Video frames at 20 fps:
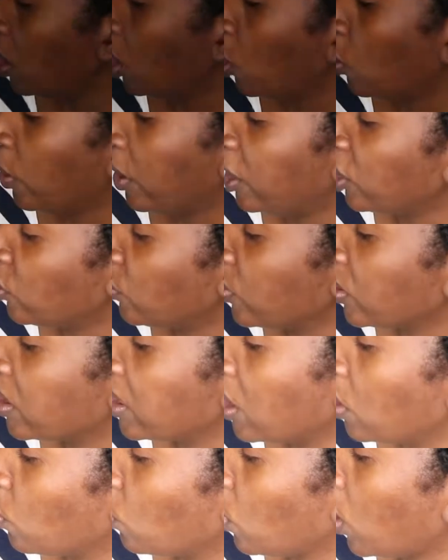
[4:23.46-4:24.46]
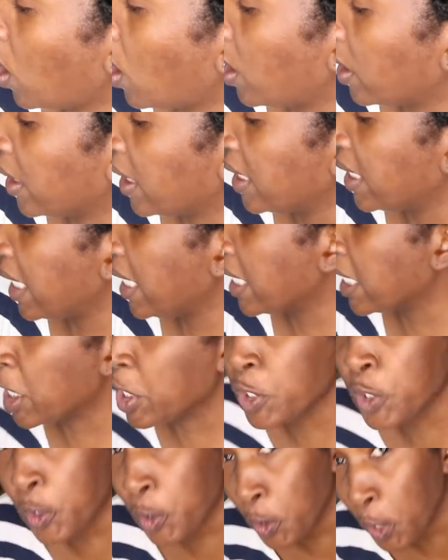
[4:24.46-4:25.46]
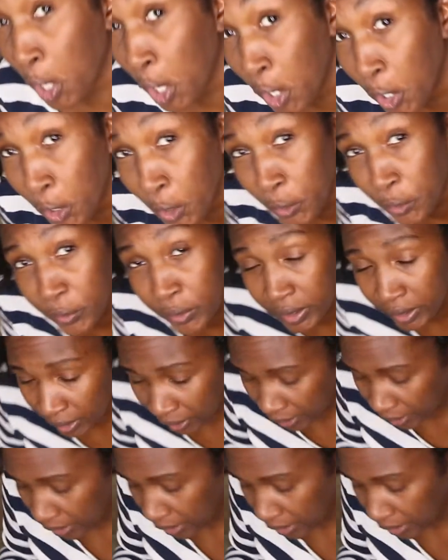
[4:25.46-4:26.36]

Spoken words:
100% raw Canadian grown